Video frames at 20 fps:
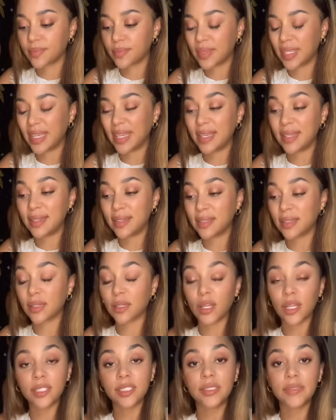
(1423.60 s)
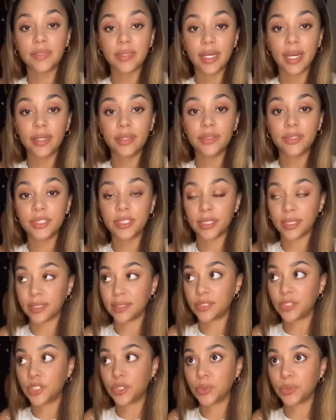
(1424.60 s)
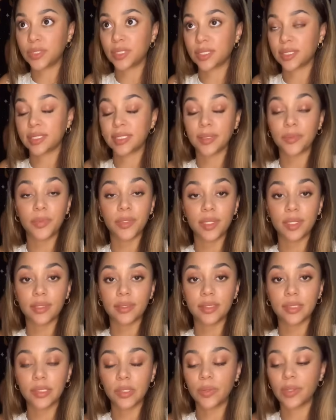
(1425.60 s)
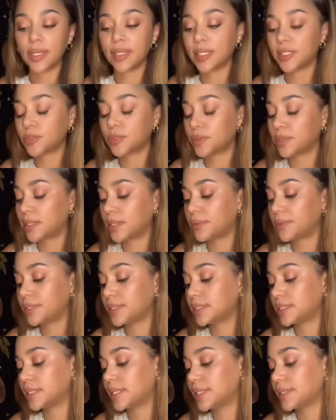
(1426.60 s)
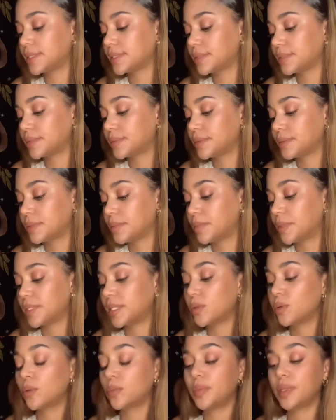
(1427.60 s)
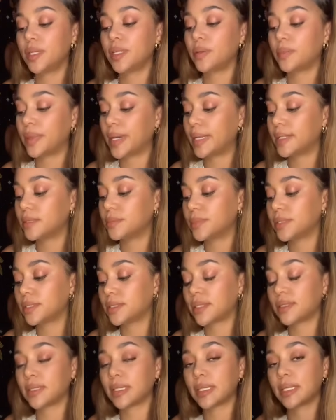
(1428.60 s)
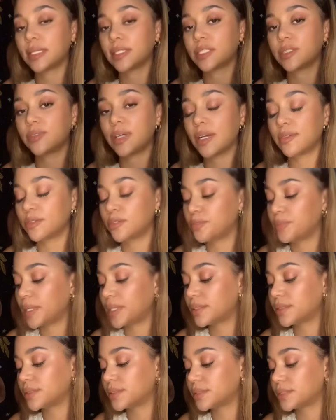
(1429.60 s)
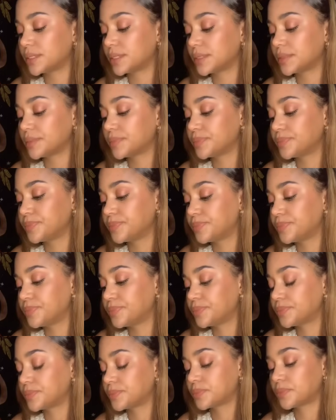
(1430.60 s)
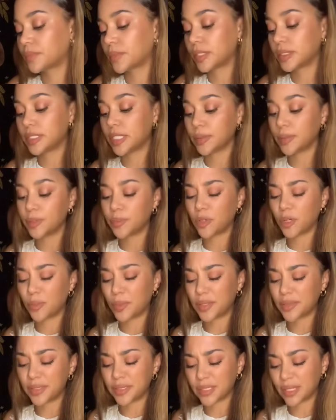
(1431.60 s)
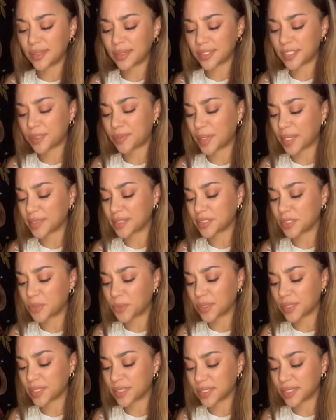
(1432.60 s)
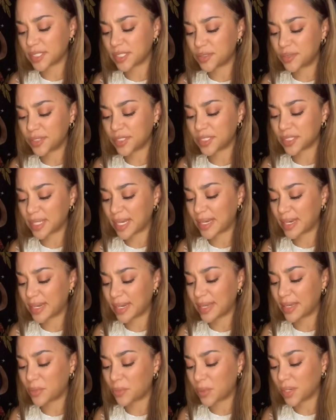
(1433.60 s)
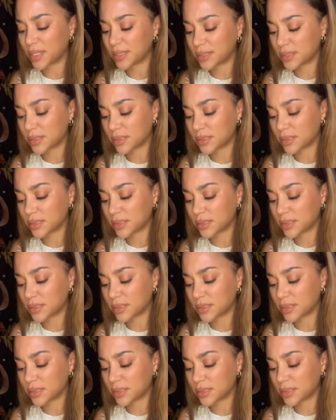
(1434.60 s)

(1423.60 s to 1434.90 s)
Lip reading: in lustful energy choosing someone else. Okay, that's what that reads like. But there will be an abandonment nonetheless. Five of Pentacles. Tell me more about this unexpected twist, because this feels kind of like what?